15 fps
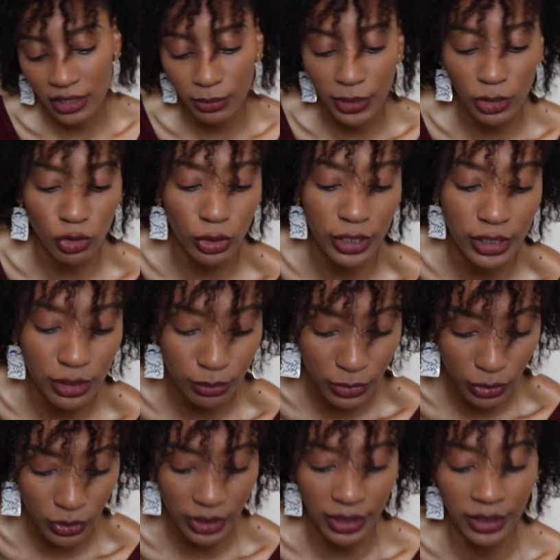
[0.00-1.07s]
to be
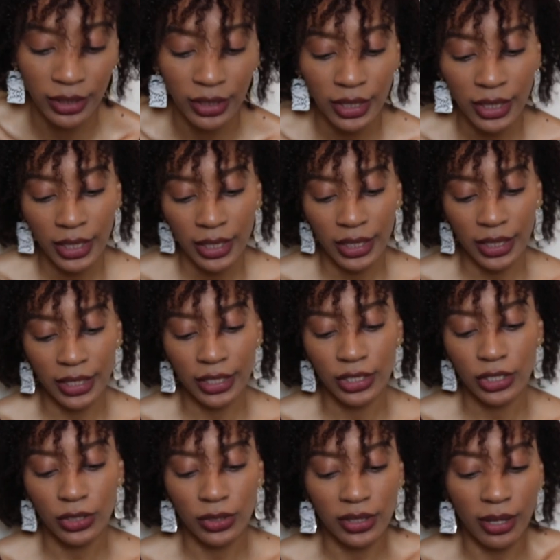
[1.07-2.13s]
transmuted
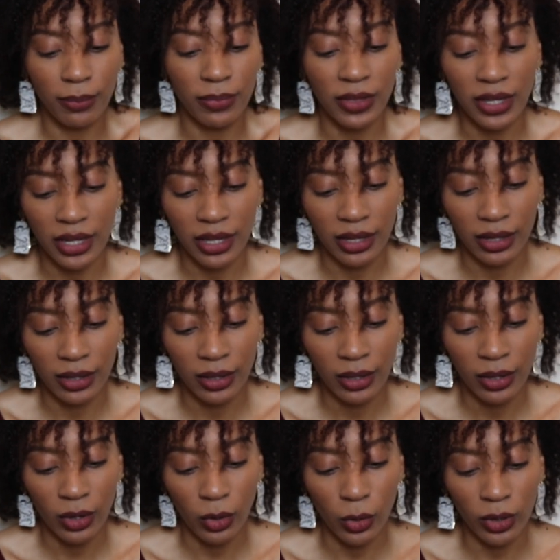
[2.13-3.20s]
into something
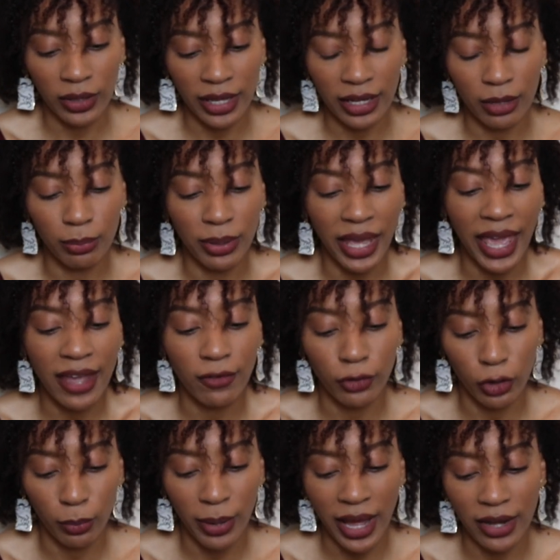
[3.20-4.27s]
or like a
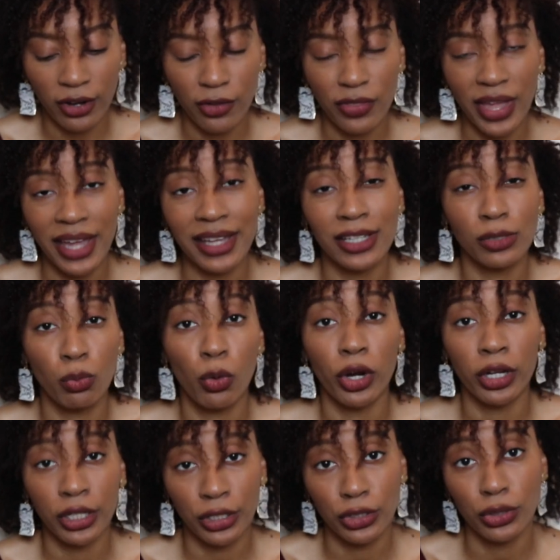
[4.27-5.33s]
behavioral pattern that is more
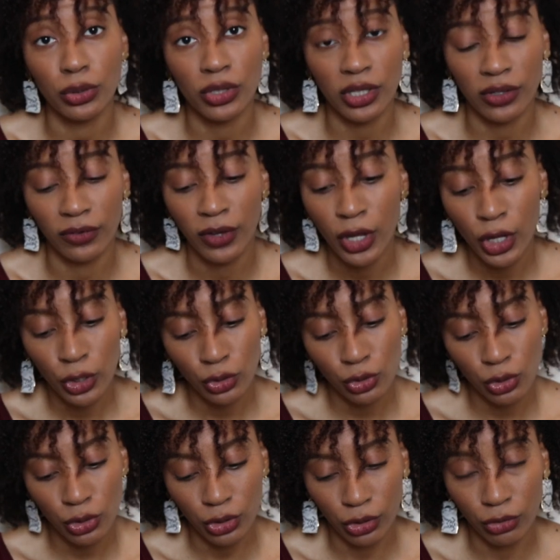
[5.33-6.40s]
conducive
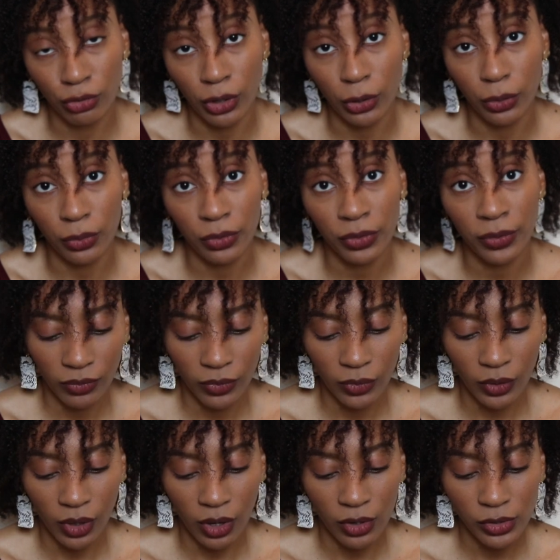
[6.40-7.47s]
to your growth.
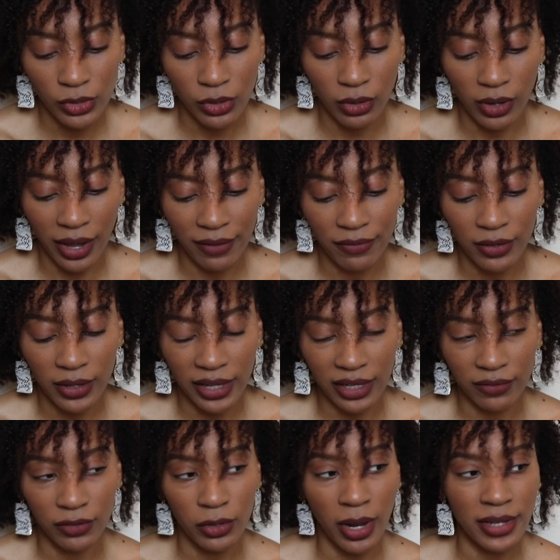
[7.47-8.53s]
Also, I feel like
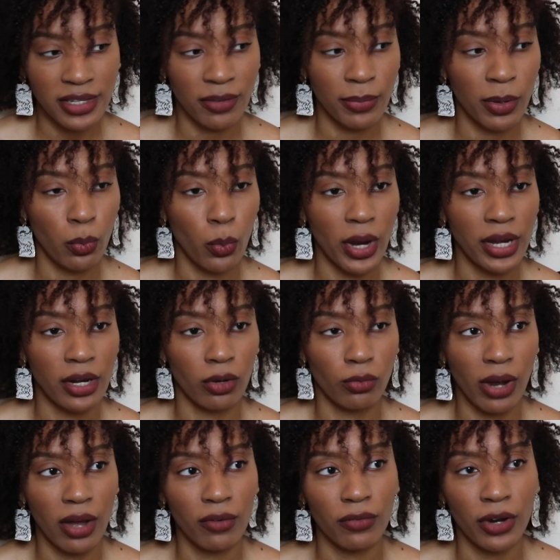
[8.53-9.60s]
if you guys have been waiting
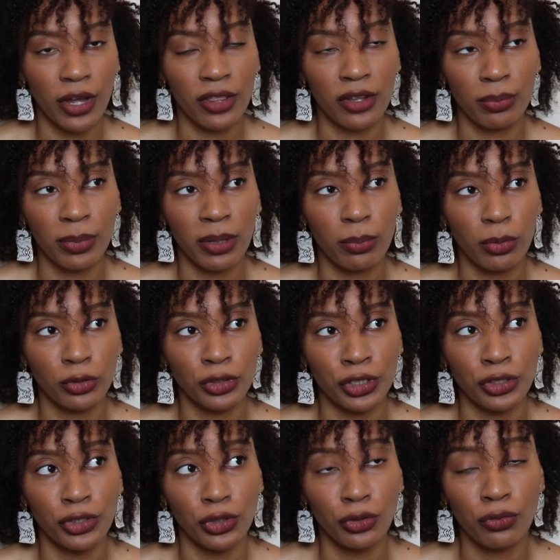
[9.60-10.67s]
around for other people to
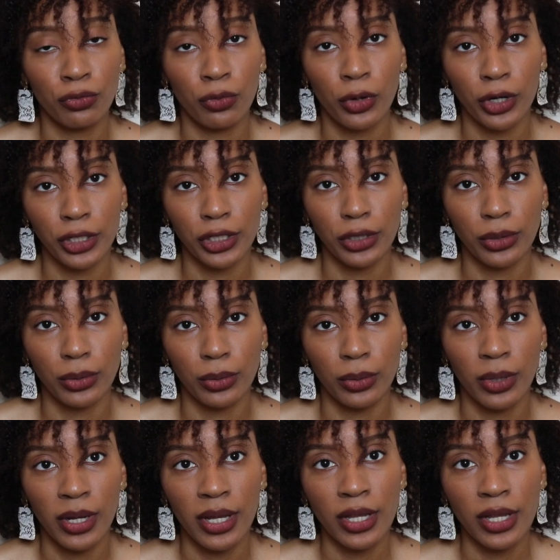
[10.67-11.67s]
do for you,